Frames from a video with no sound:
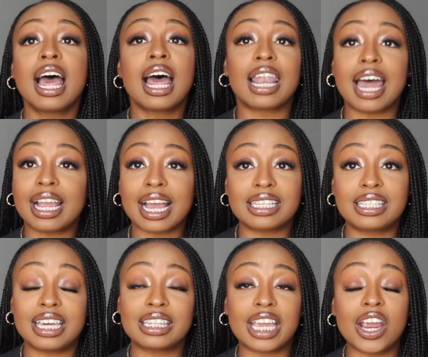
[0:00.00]
Like I
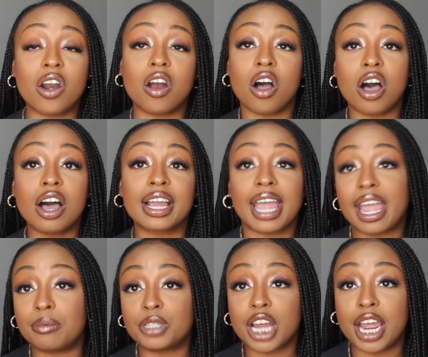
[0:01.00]
said, they are all
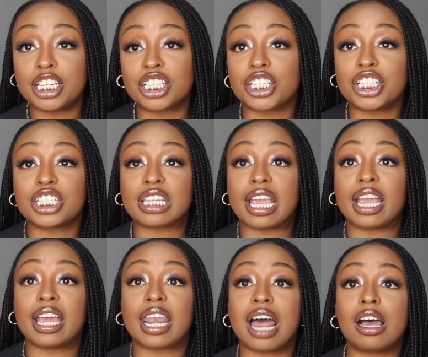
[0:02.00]
game changers,
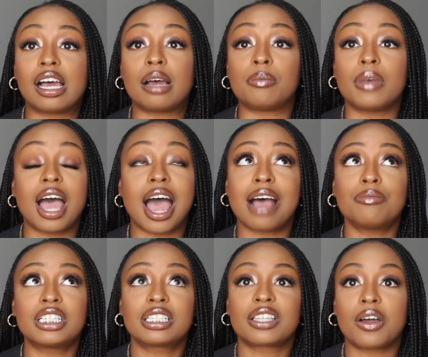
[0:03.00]
and I'm
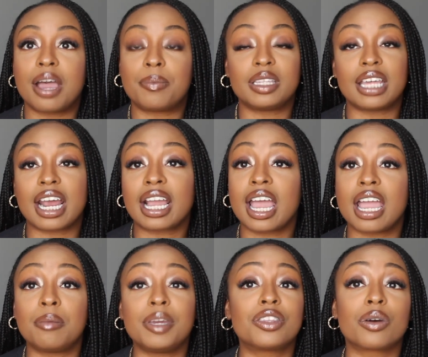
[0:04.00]
just so happy that I
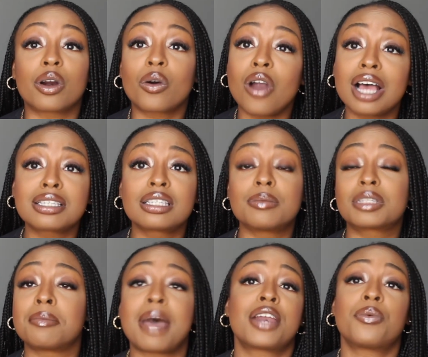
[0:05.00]
came either across them,
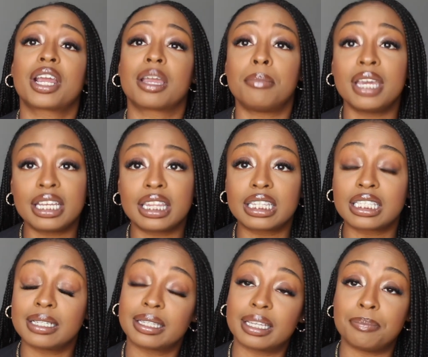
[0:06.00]
somebody recommended
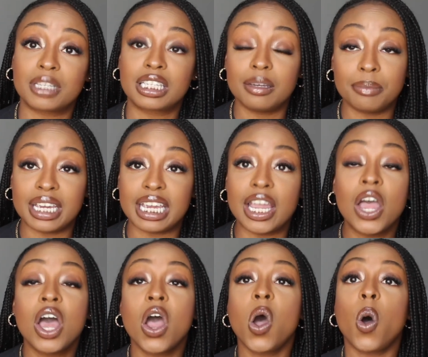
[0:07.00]
it to me,
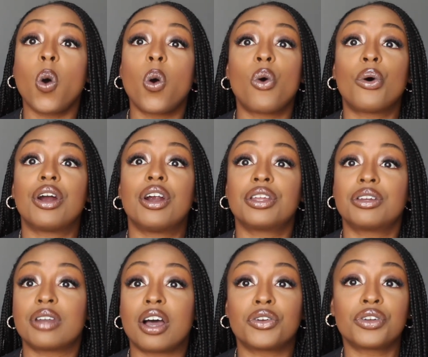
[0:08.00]
or, you
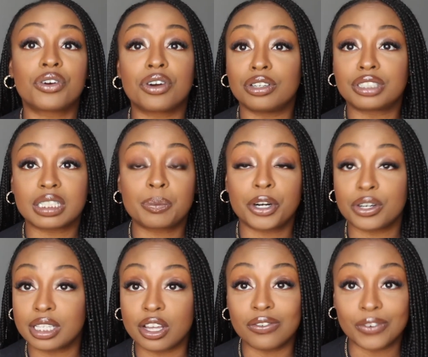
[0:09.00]
know, your girl just put
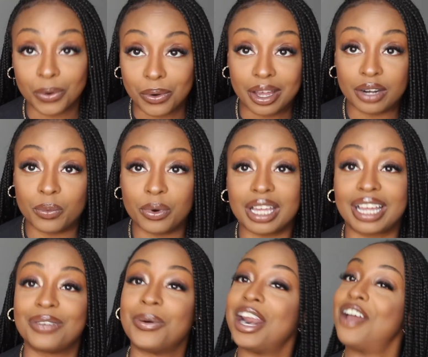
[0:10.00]
herself on.
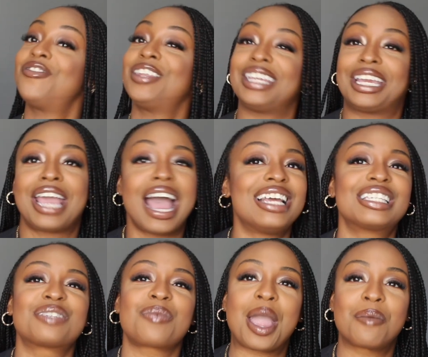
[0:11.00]
Whatever the
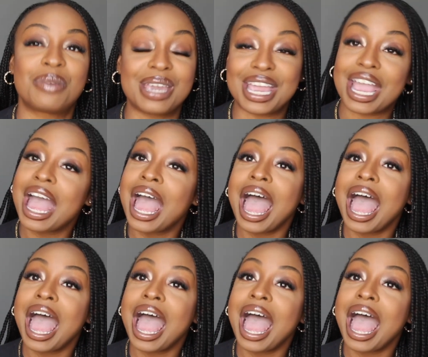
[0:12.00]
case may be,